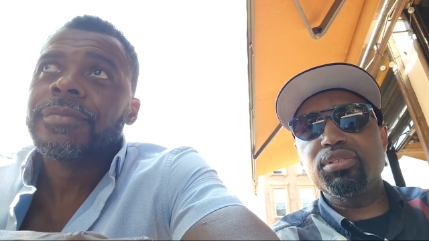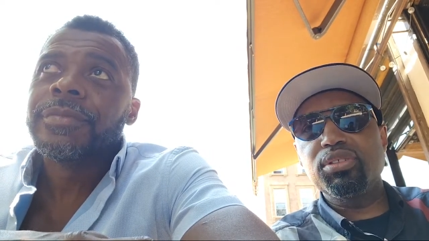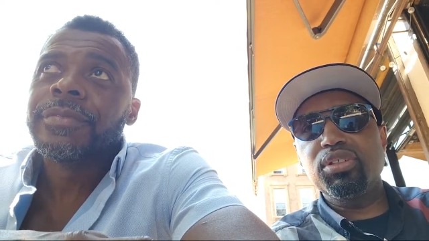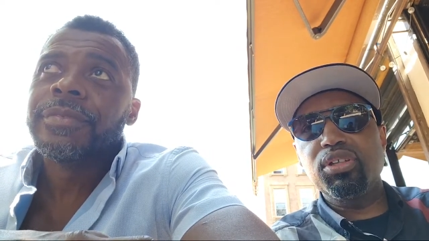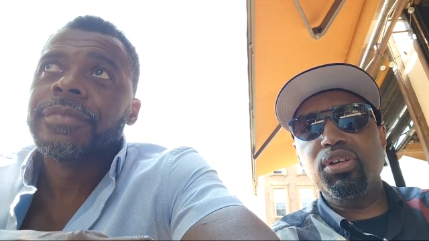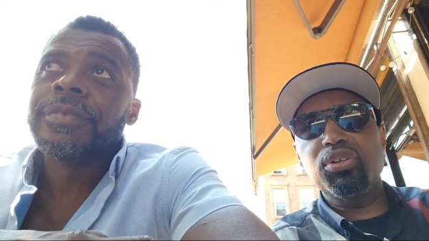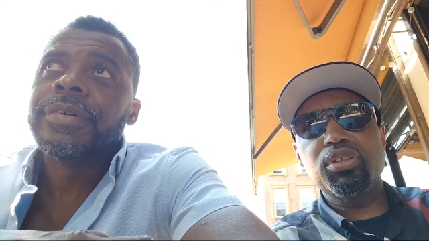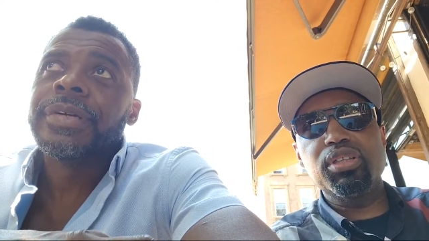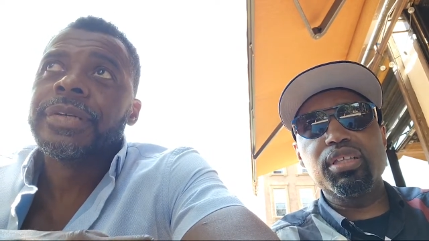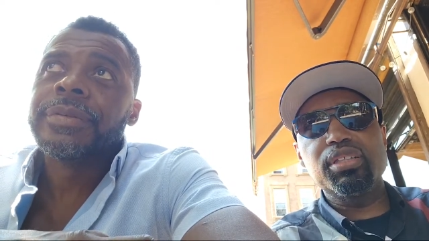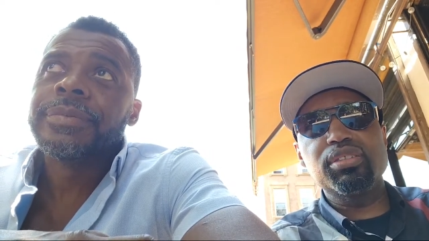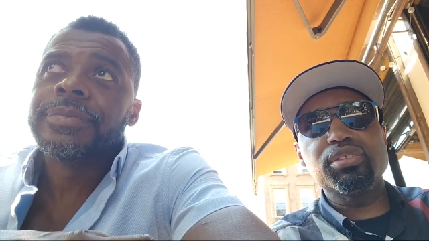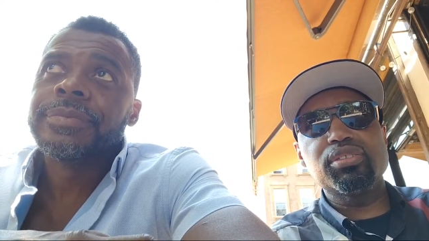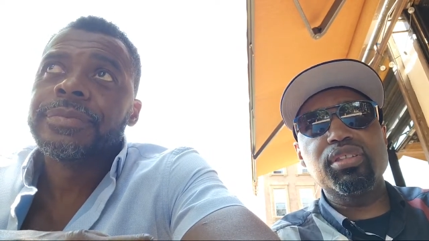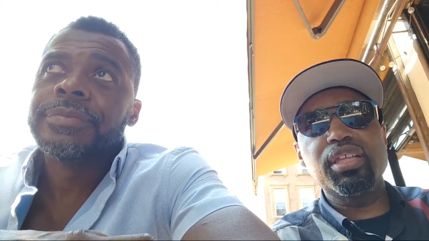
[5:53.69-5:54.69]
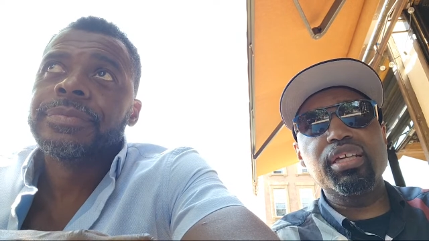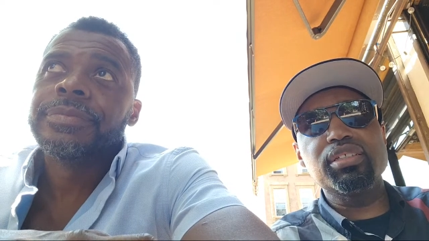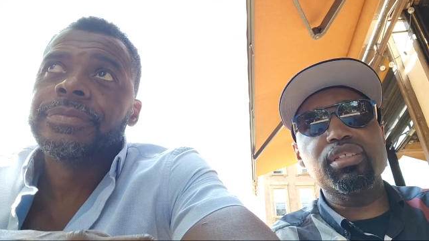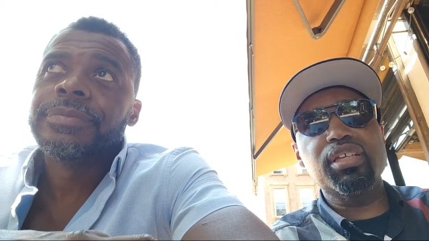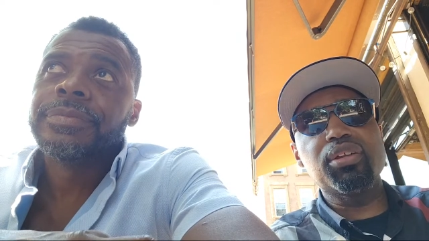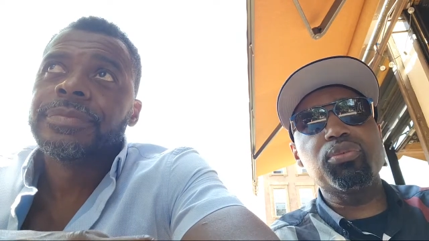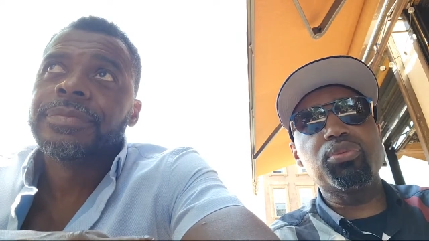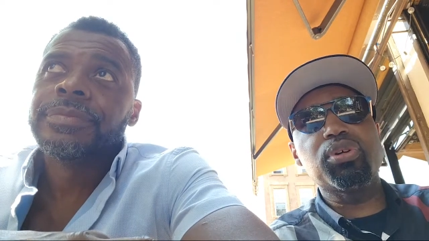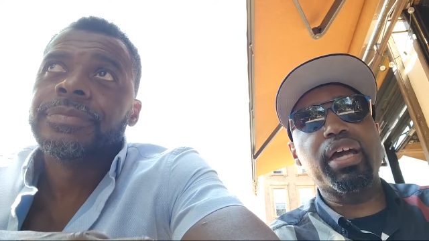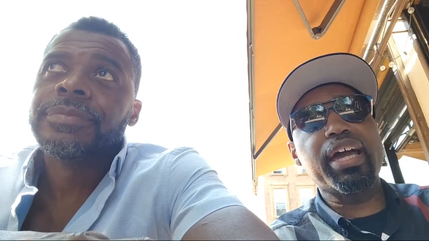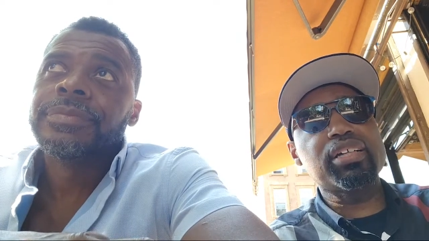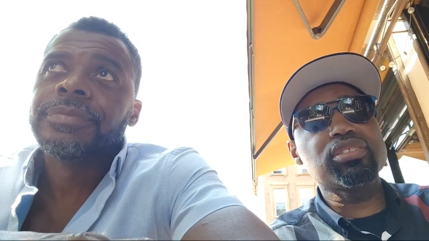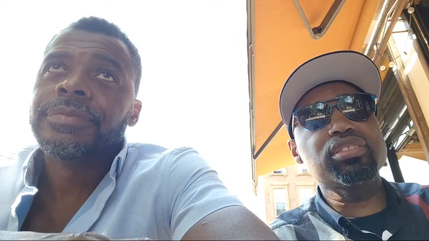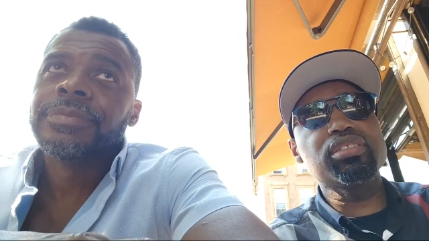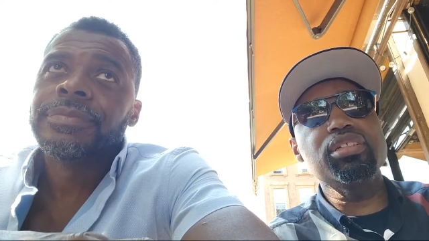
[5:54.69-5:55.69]
Speaker 1: you know, that, things that will
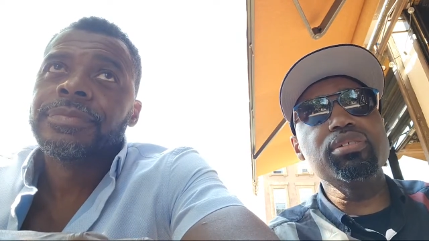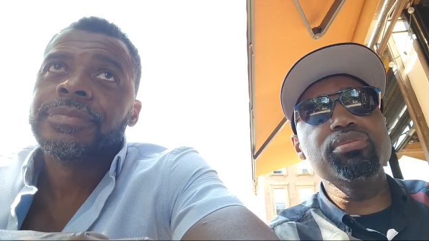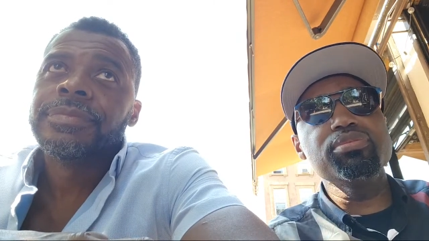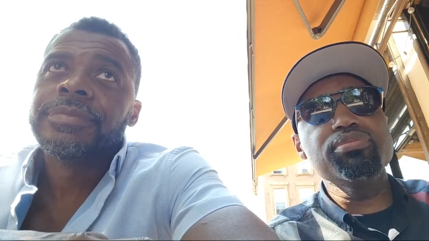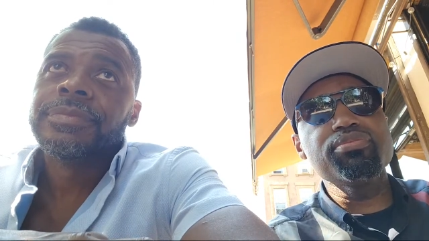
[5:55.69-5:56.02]
actually